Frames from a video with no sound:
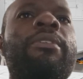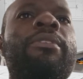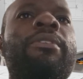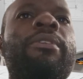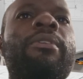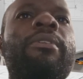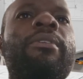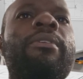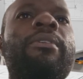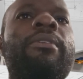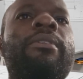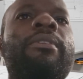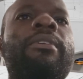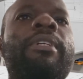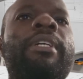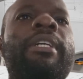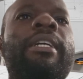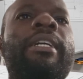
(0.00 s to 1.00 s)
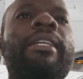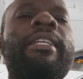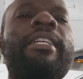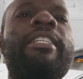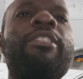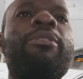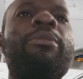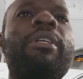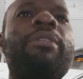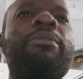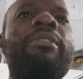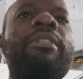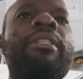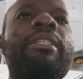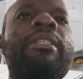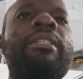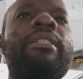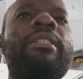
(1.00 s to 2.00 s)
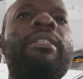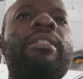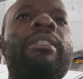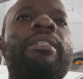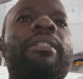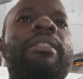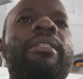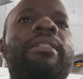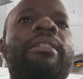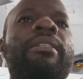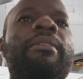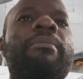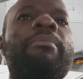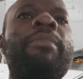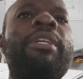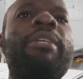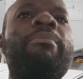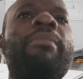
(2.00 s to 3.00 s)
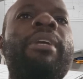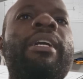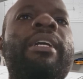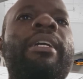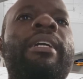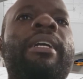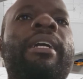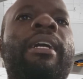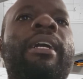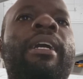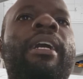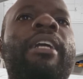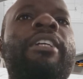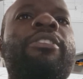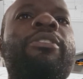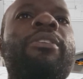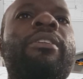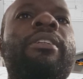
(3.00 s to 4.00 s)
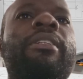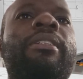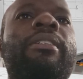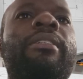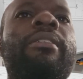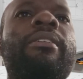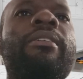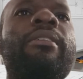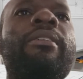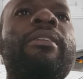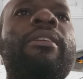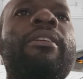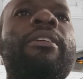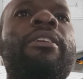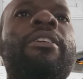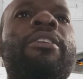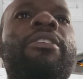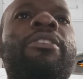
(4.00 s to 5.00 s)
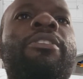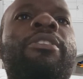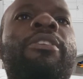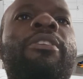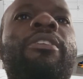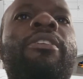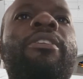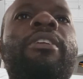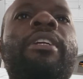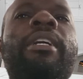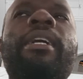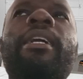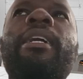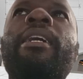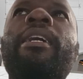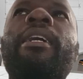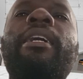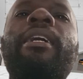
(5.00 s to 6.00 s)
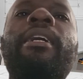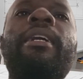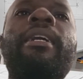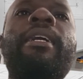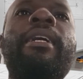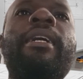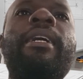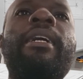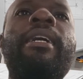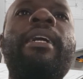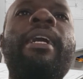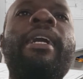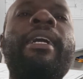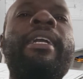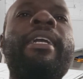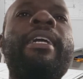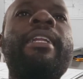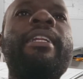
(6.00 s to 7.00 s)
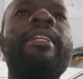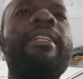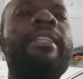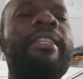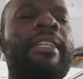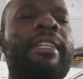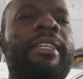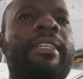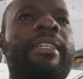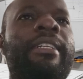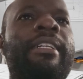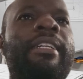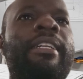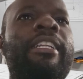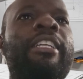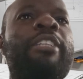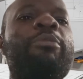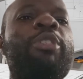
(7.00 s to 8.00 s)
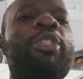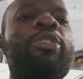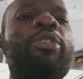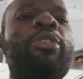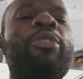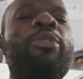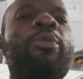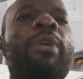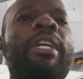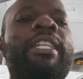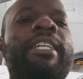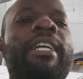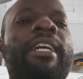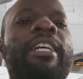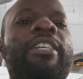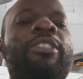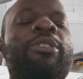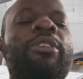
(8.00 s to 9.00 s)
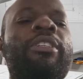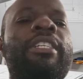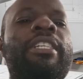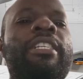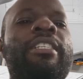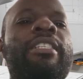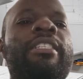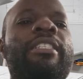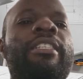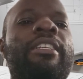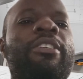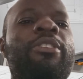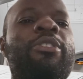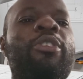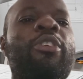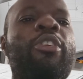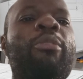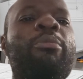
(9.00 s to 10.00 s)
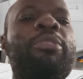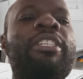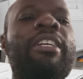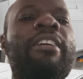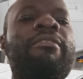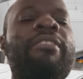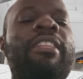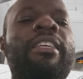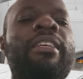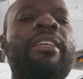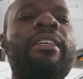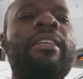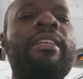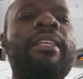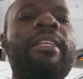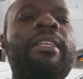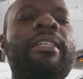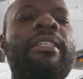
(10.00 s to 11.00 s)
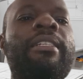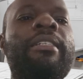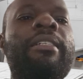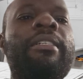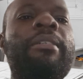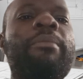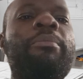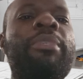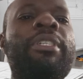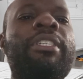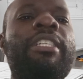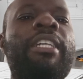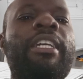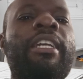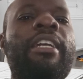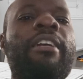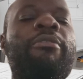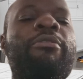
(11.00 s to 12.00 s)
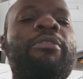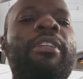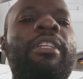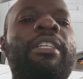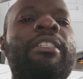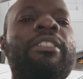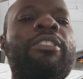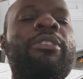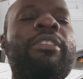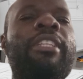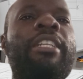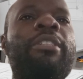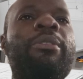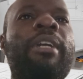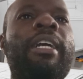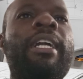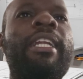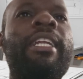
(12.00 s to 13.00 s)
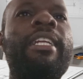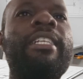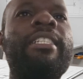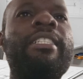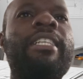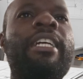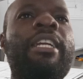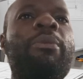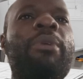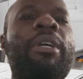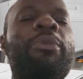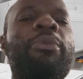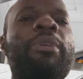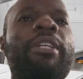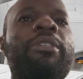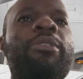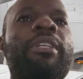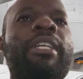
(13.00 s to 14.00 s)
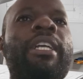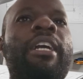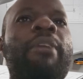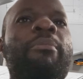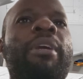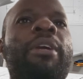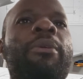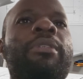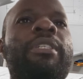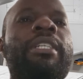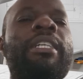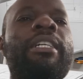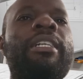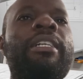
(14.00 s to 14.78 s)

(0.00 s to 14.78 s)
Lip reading: So that is what we mean by caisson. So again, let me show you what a caisson is. So observe the picture carefully so that you can understand what we are talking about.